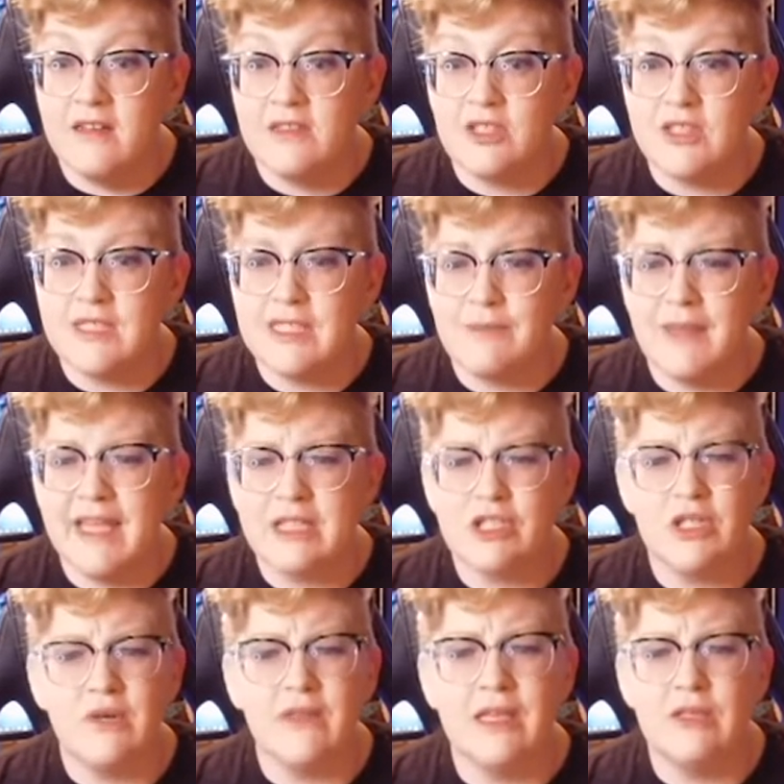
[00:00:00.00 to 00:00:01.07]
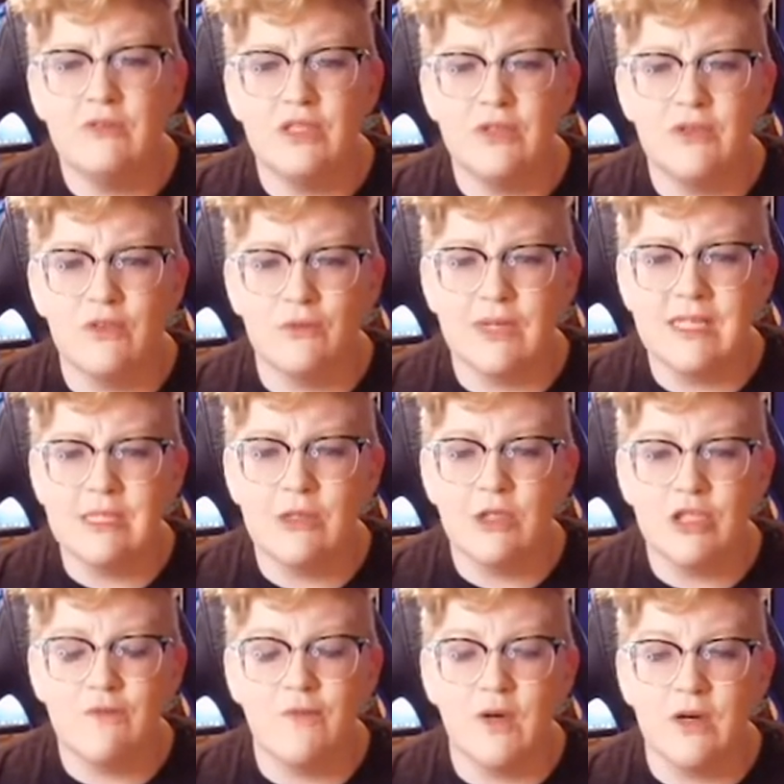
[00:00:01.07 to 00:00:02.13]
Just make sure that you do the
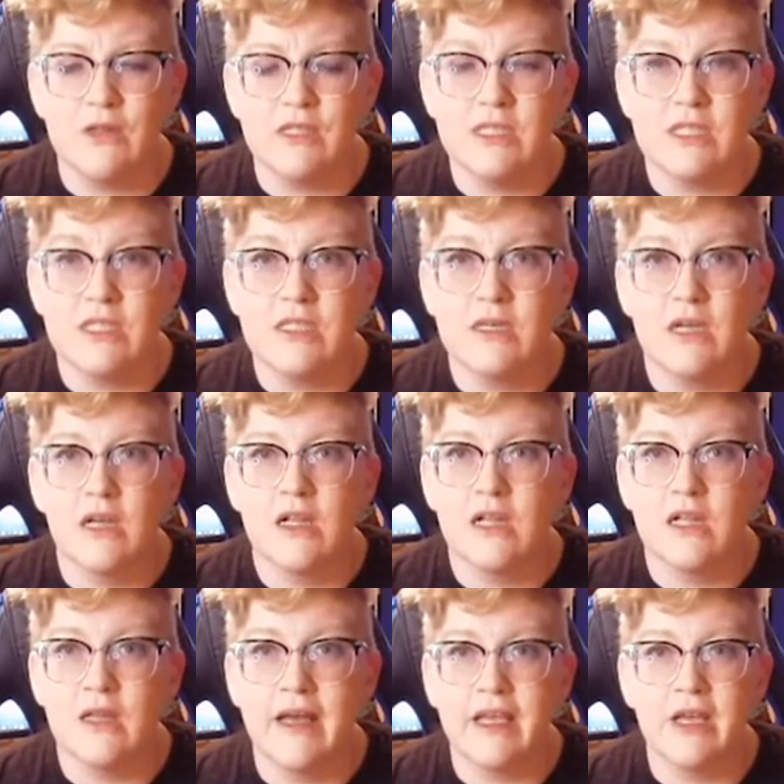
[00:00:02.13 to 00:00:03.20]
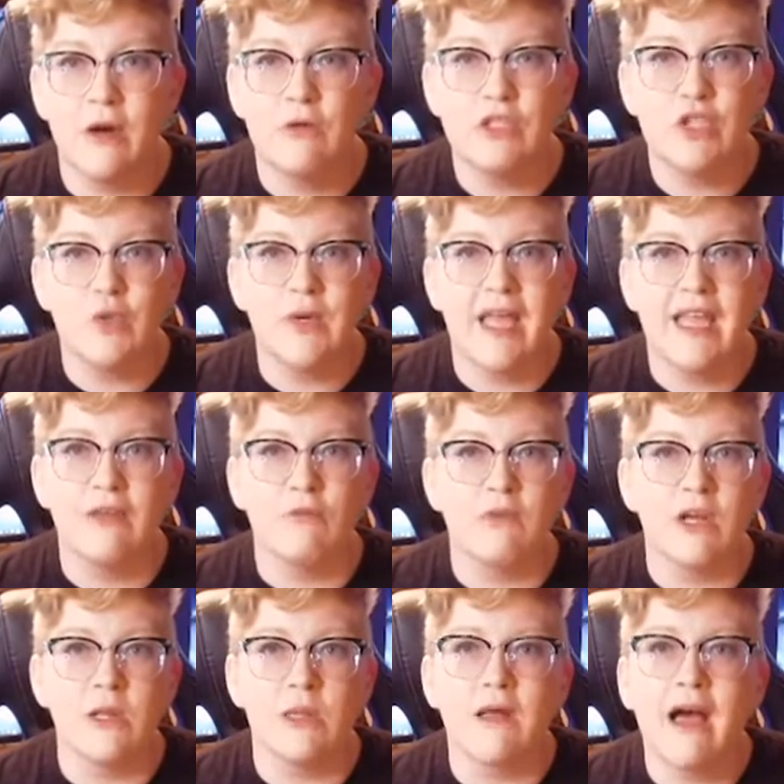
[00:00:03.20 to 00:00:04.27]
research first, like go to a
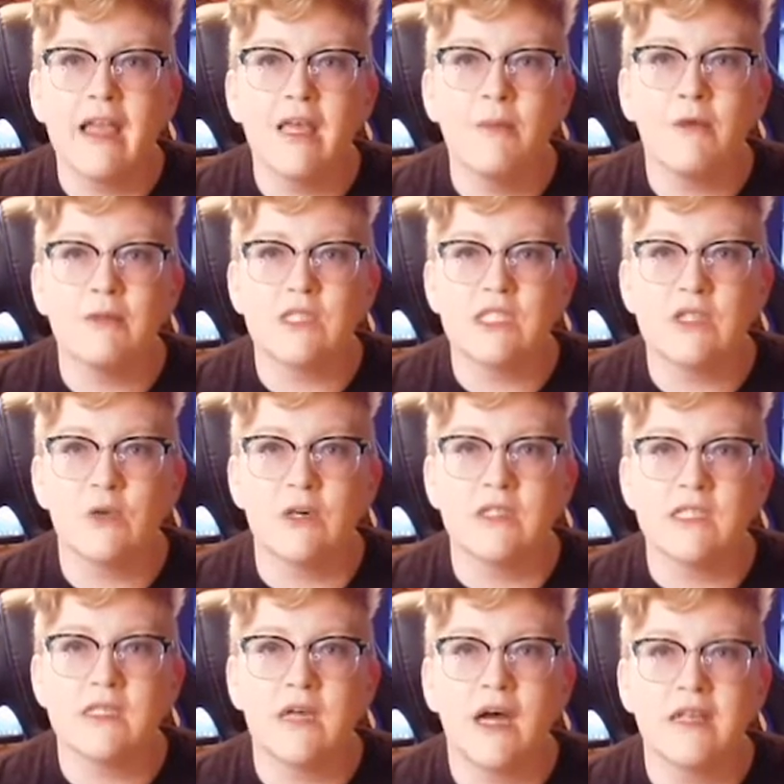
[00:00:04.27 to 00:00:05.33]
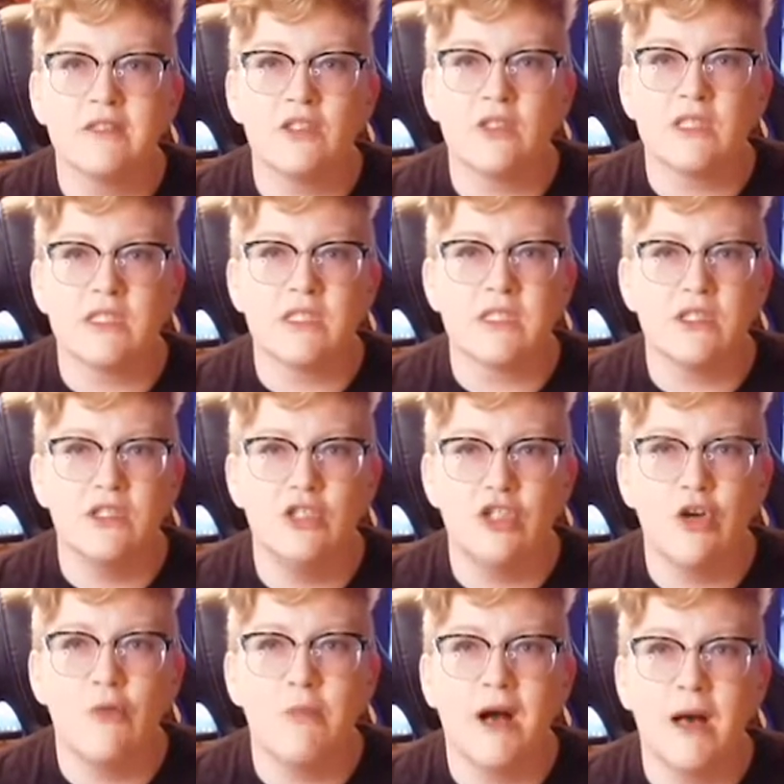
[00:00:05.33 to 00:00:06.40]
reliable source, not just
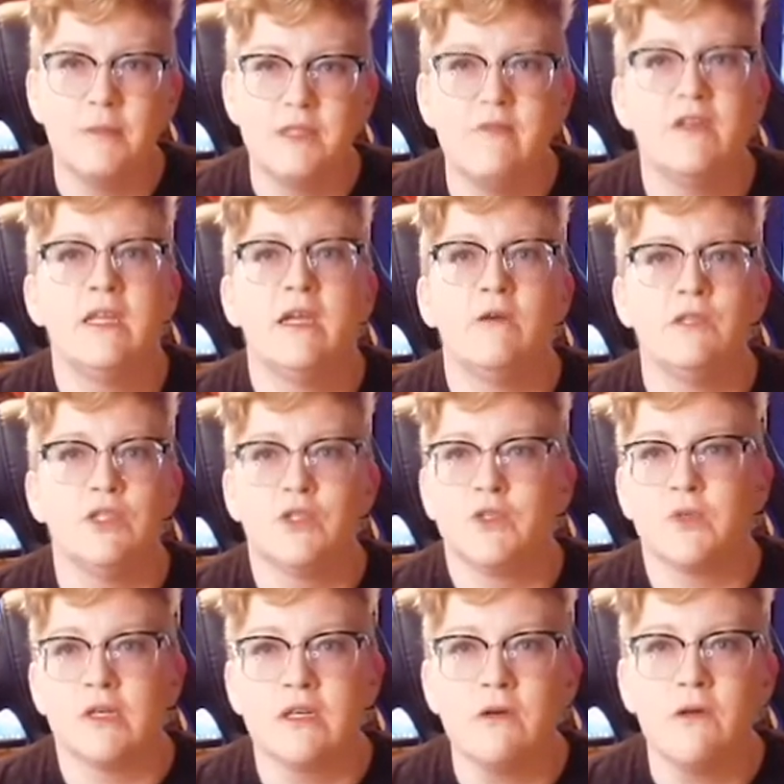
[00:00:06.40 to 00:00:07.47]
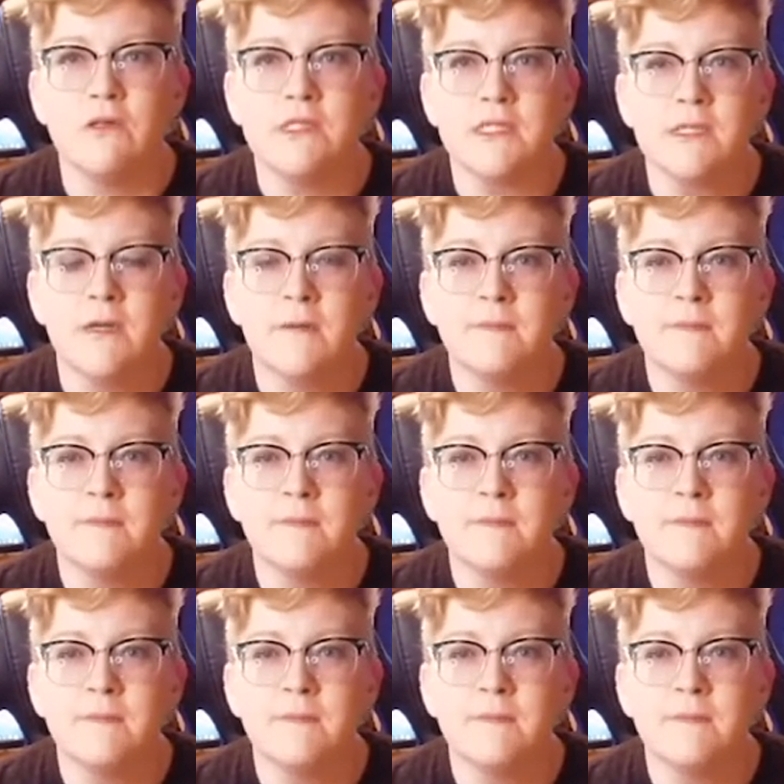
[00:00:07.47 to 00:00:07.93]
Joe Bob's video tutorials.